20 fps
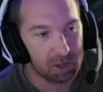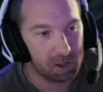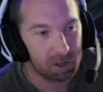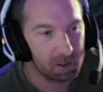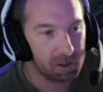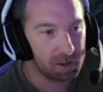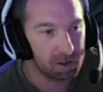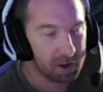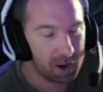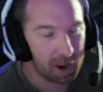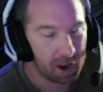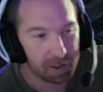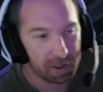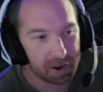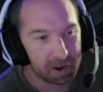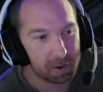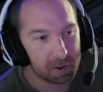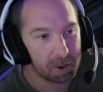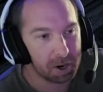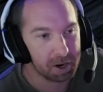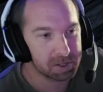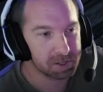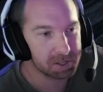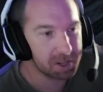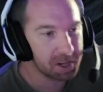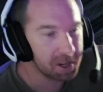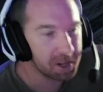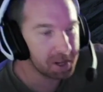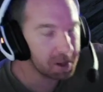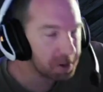now that everybody's
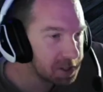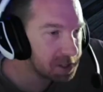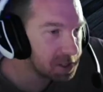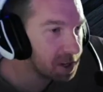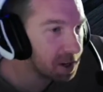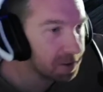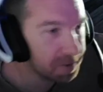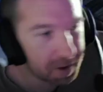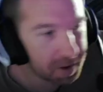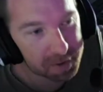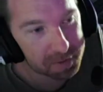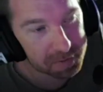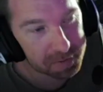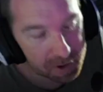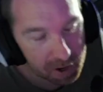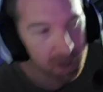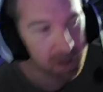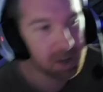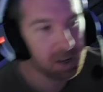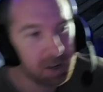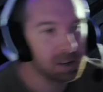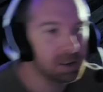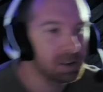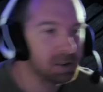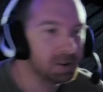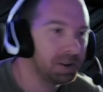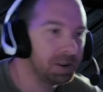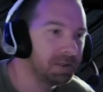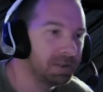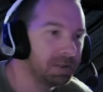killing stuff, and I finally get to
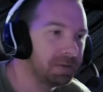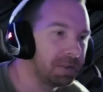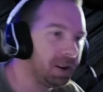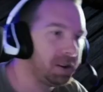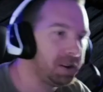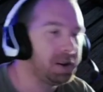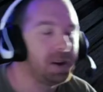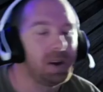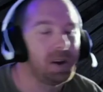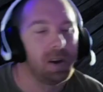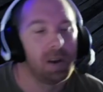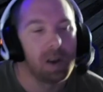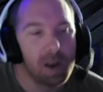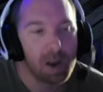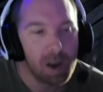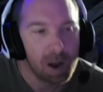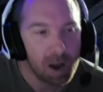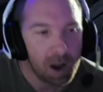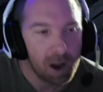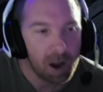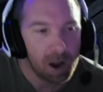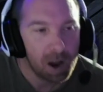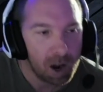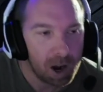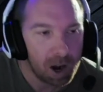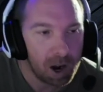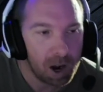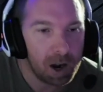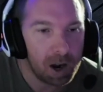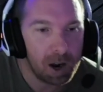join the fight,
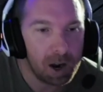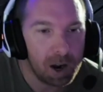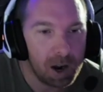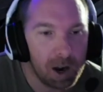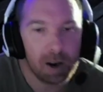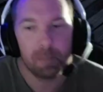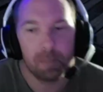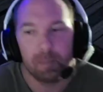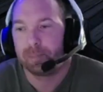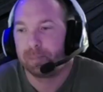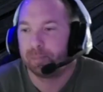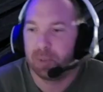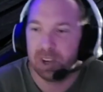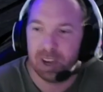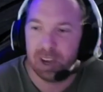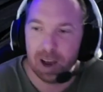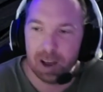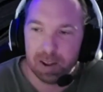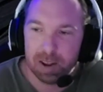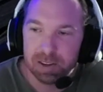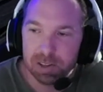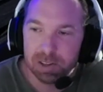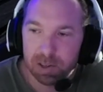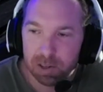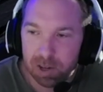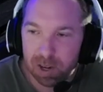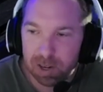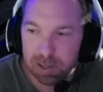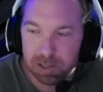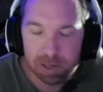but yeah,
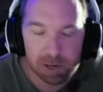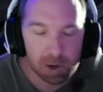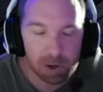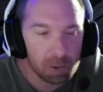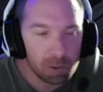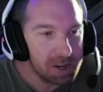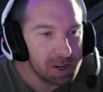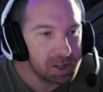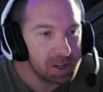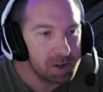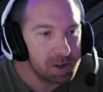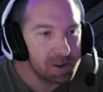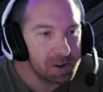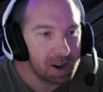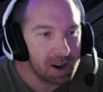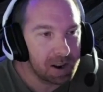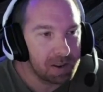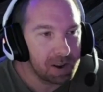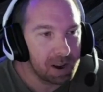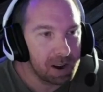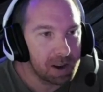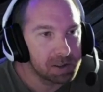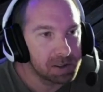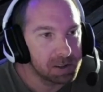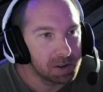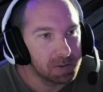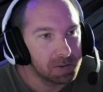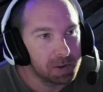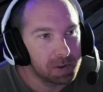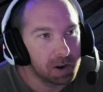that's the only issue that I've had so
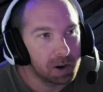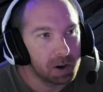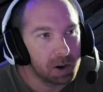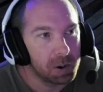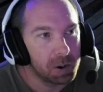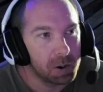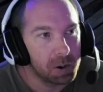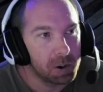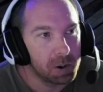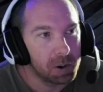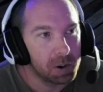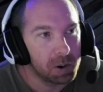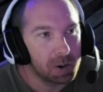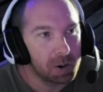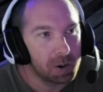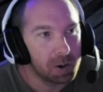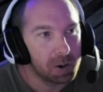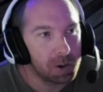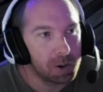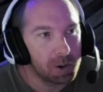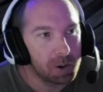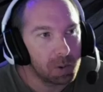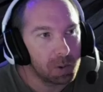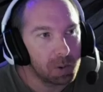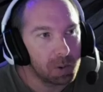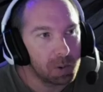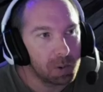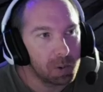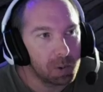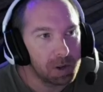far with it.
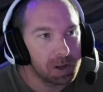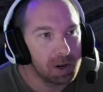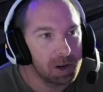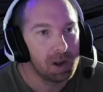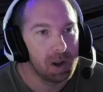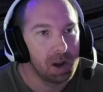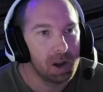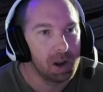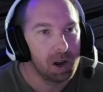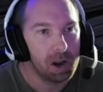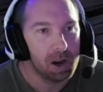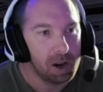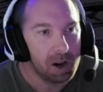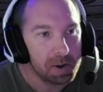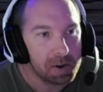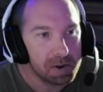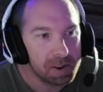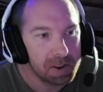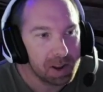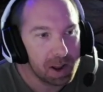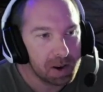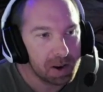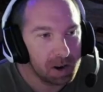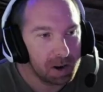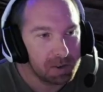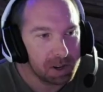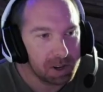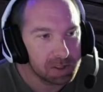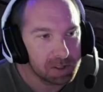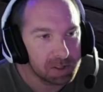Other than that, everything
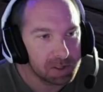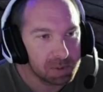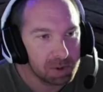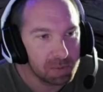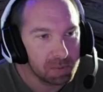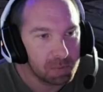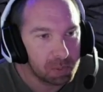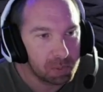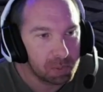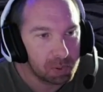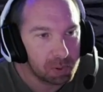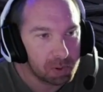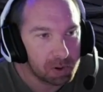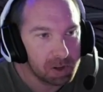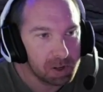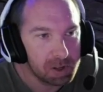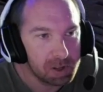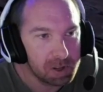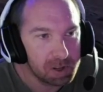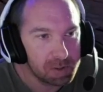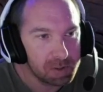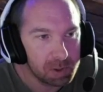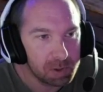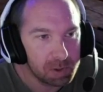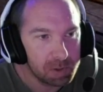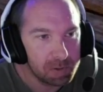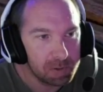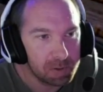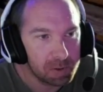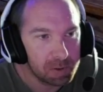else has been pretty smooth
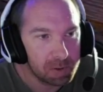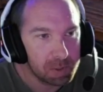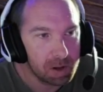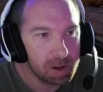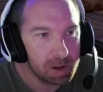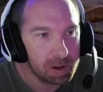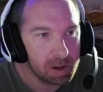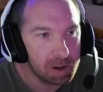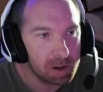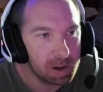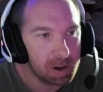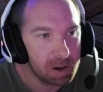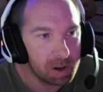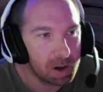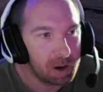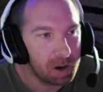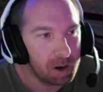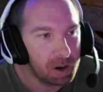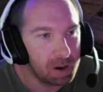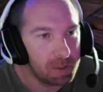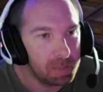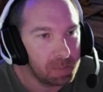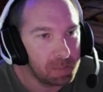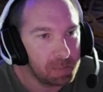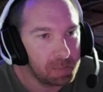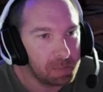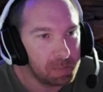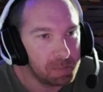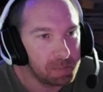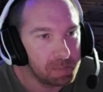for me. Um,
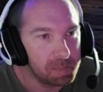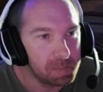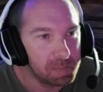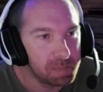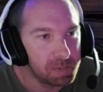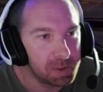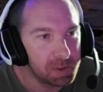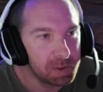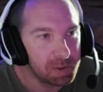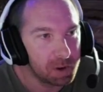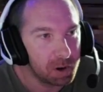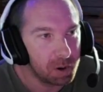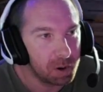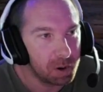so,